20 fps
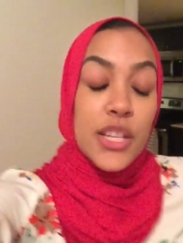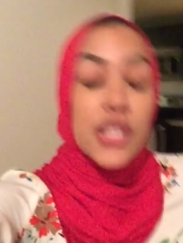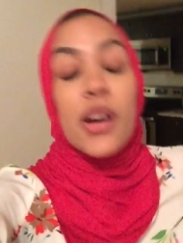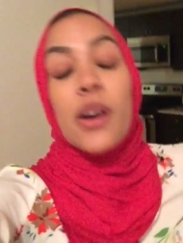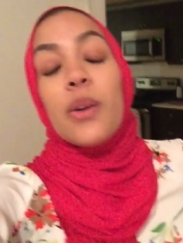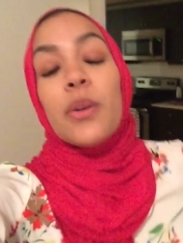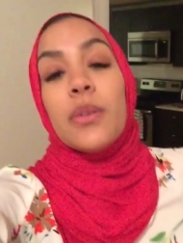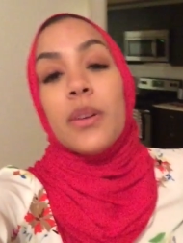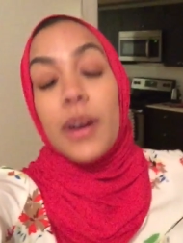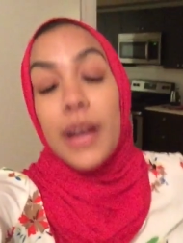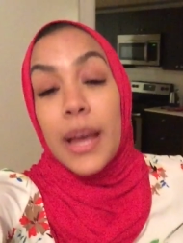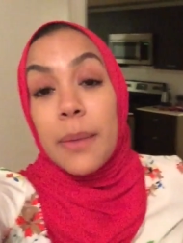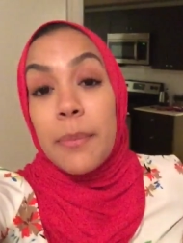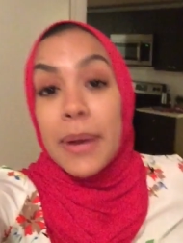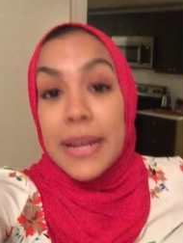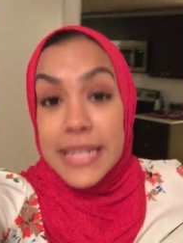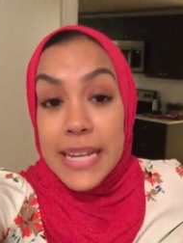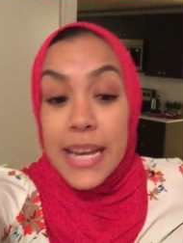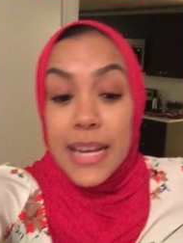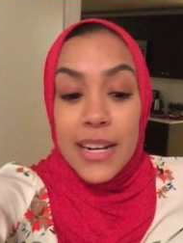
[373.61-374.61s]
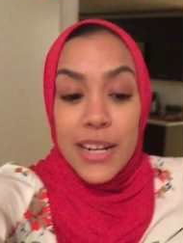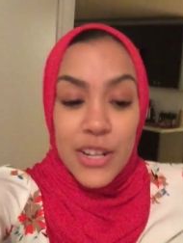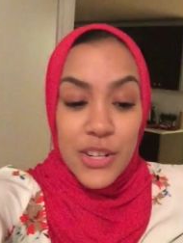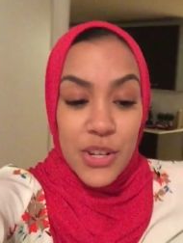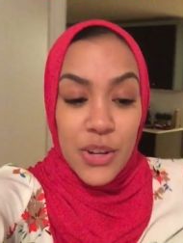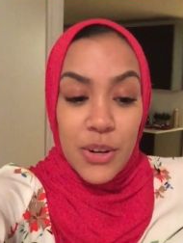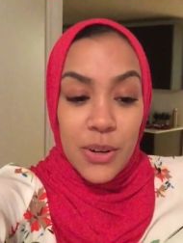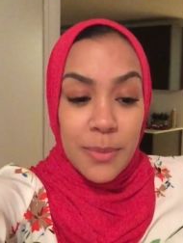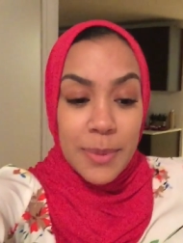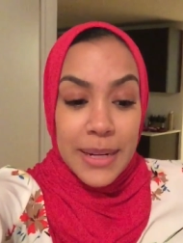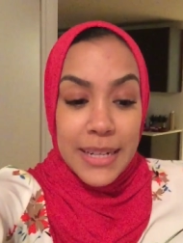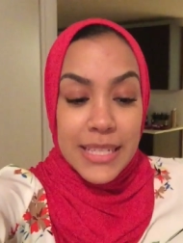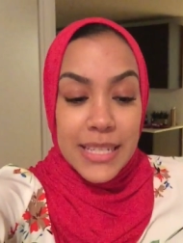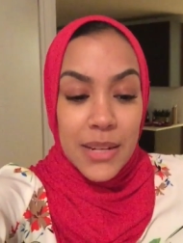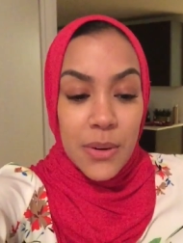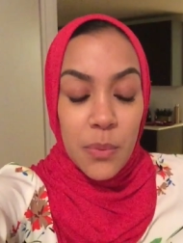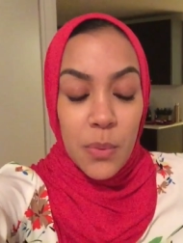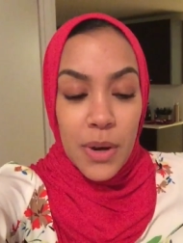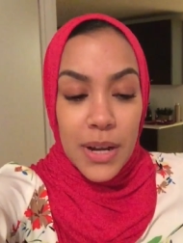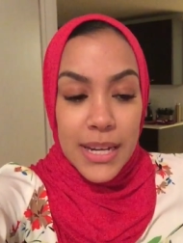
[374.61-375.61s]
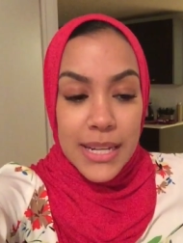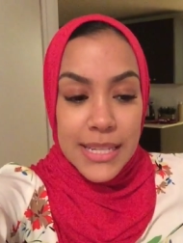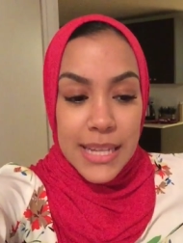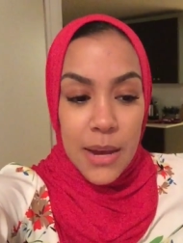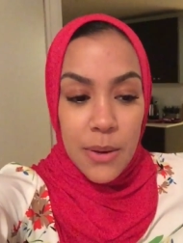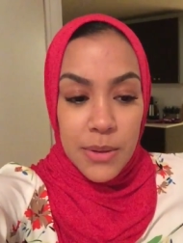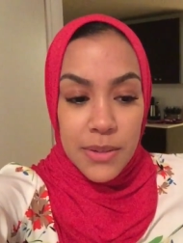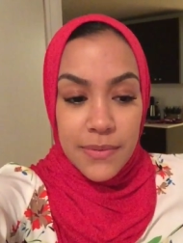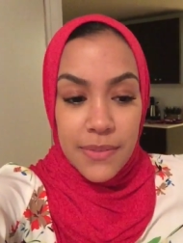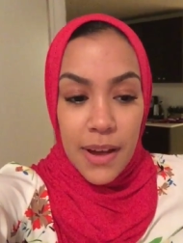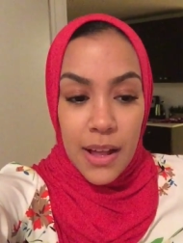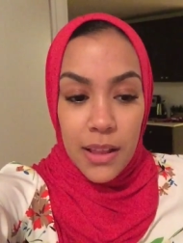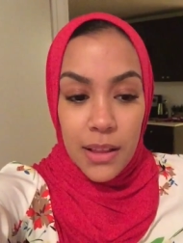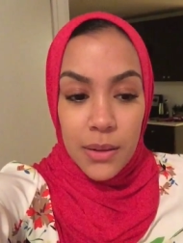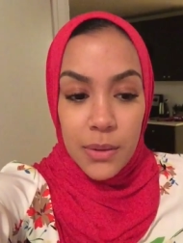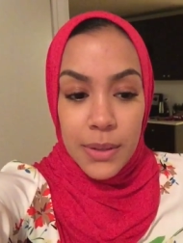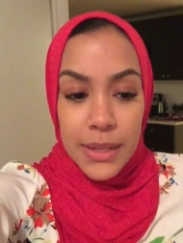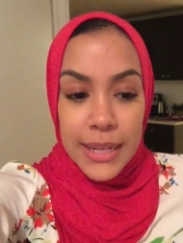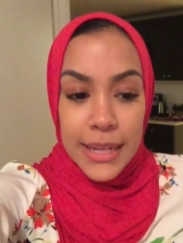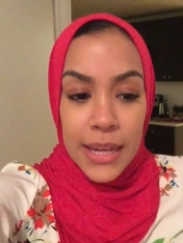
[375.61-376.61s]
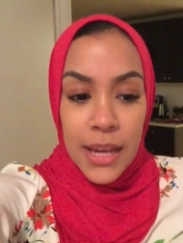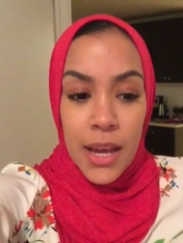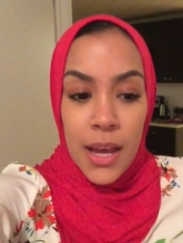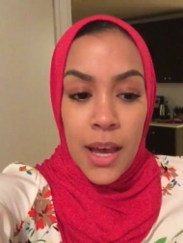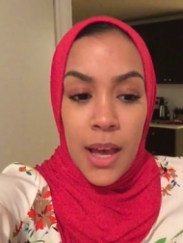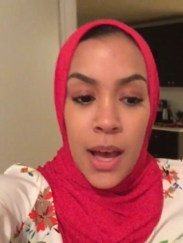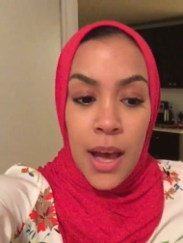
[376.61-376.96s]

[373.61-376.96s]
So, okay, my day in internal medicine was I was following